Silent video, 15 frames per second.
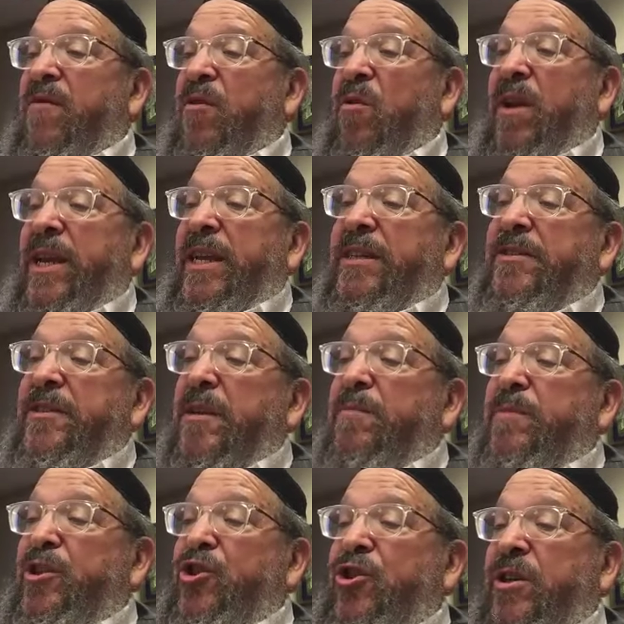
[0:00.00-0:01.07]
V'ra'isa
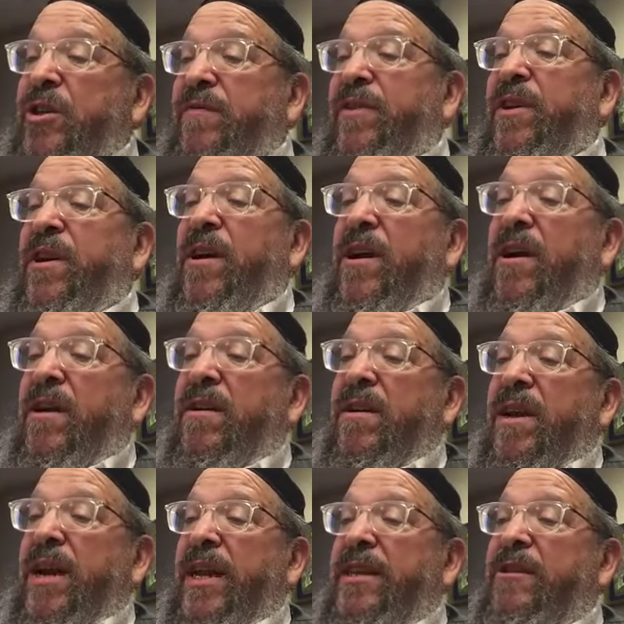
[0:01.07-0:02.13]
b'shivya,
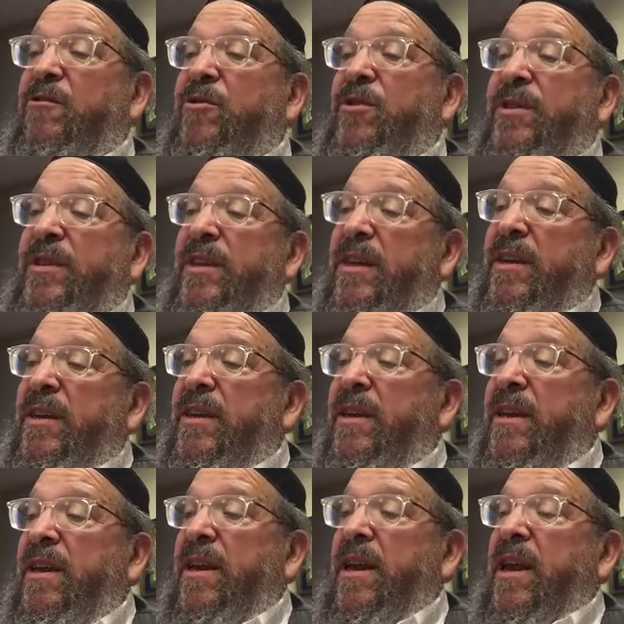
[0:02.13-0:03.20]
and you see
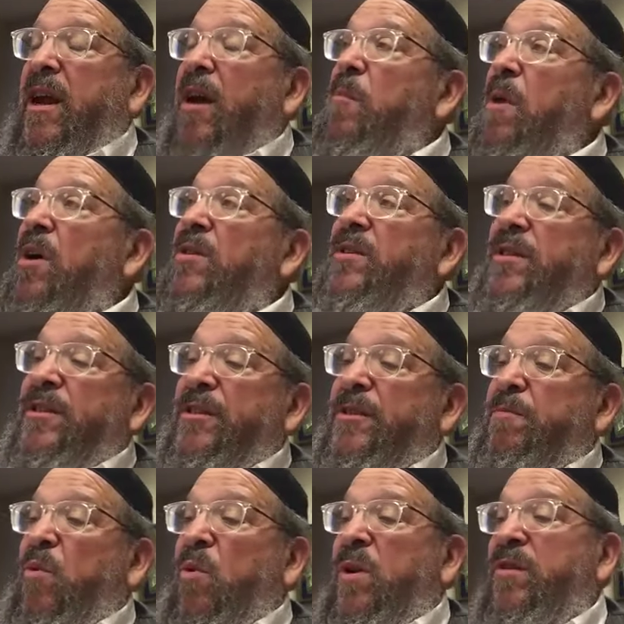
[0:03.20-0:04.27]
amongst the
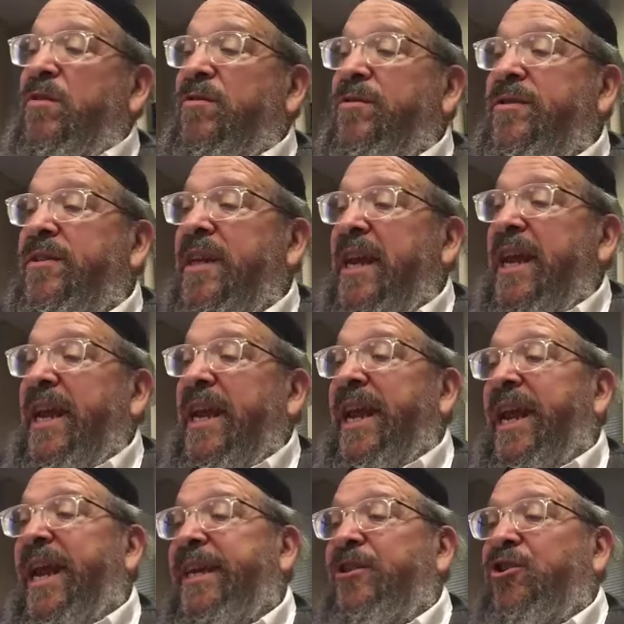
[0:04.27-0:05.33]
spoils,
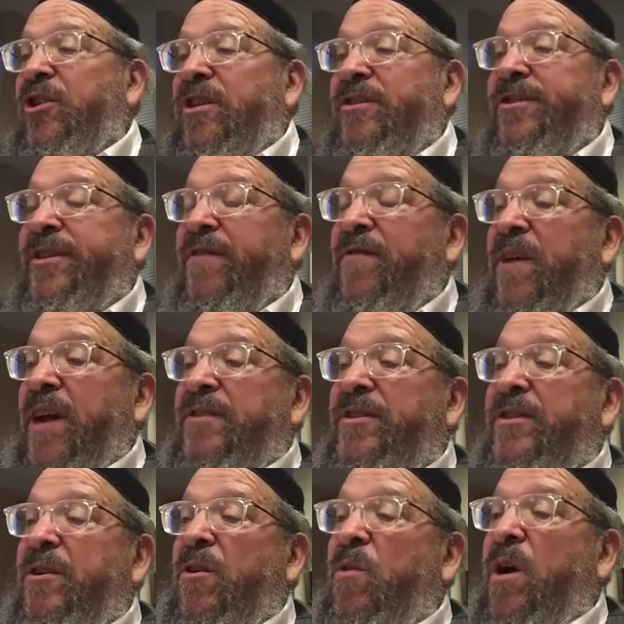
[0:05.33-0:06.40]
Eishes
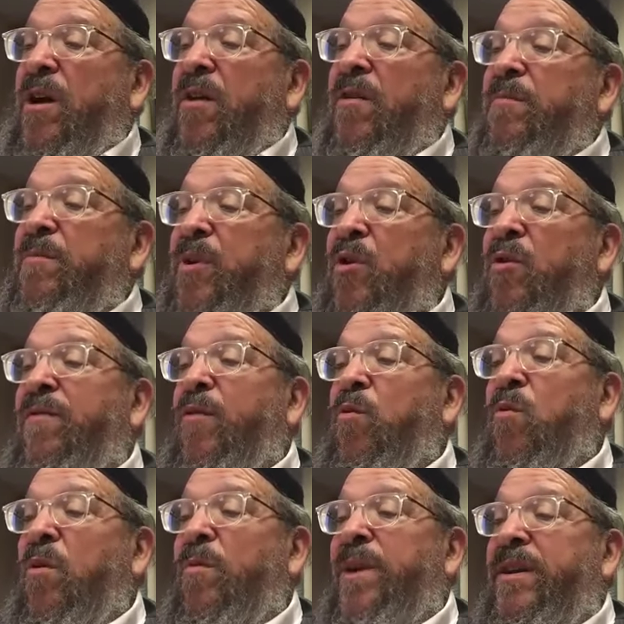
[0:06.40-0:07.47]
yifas toar, a
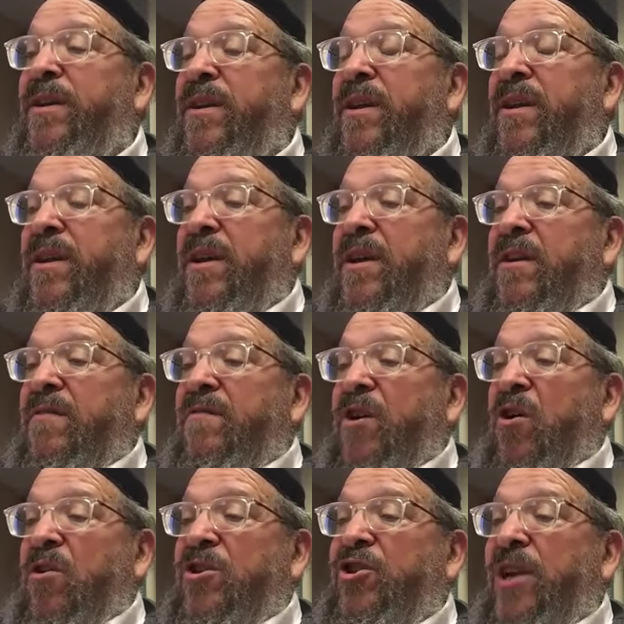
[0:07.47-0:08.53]
beautiful woman,
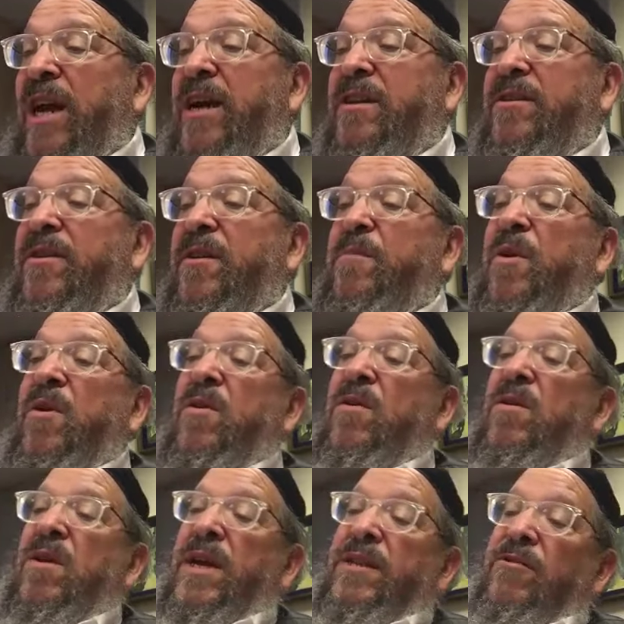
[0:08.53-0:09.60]
v'choshachta
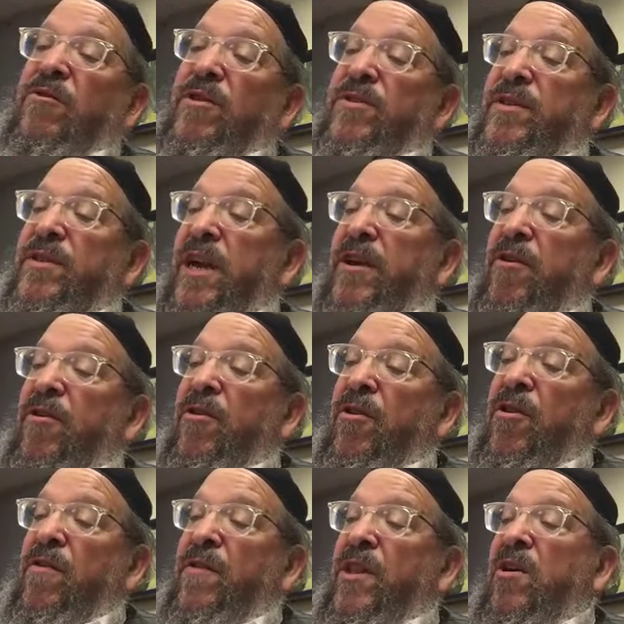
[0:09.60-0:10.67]
bo, and you desire
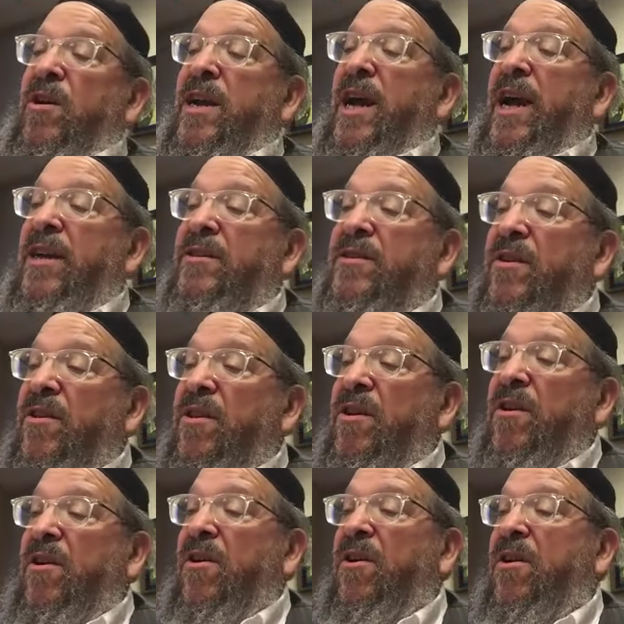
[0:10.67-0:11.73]
her, v'lokachta
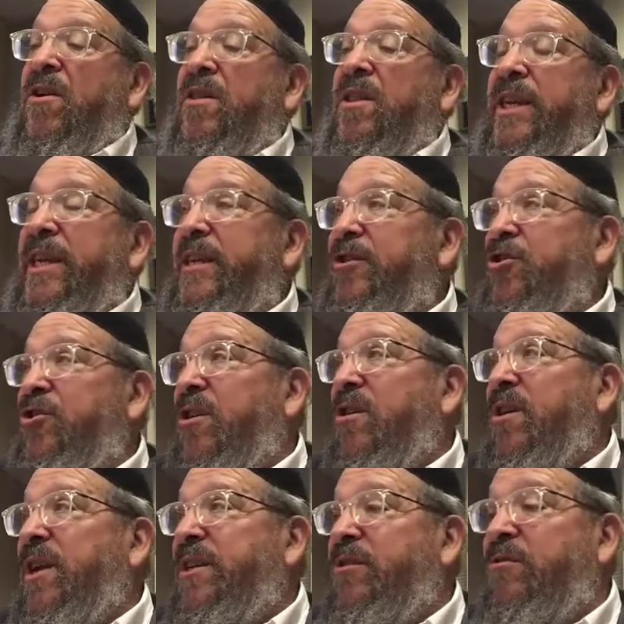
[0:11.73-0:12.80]
lecha le'isha,
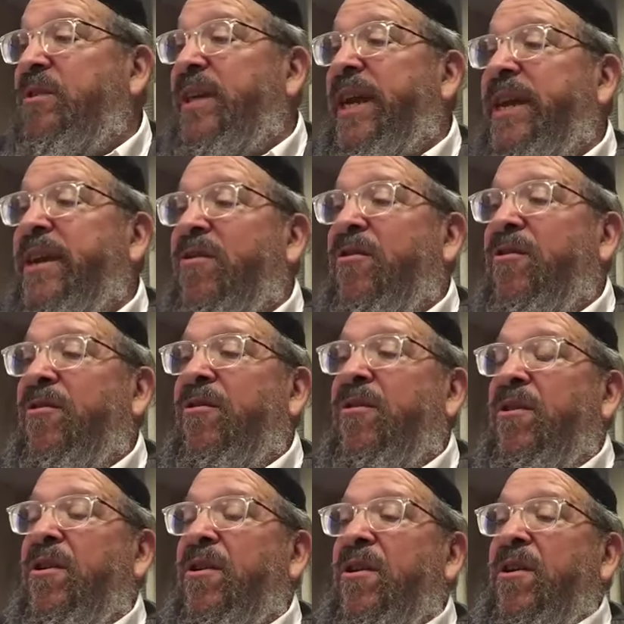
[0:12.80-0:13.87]
and you take her
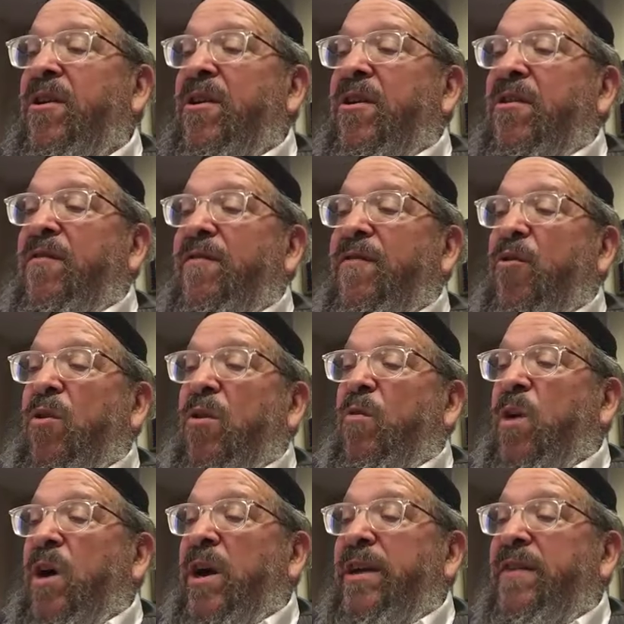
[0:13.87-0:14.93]
for a
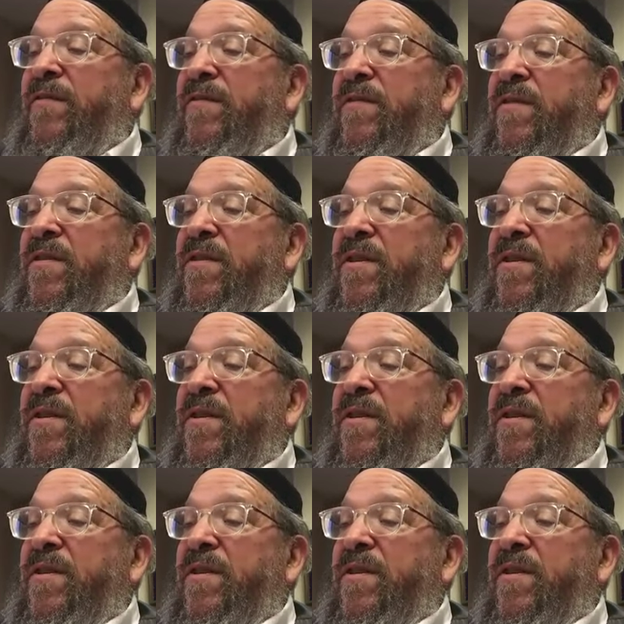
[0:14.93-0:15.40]
wife.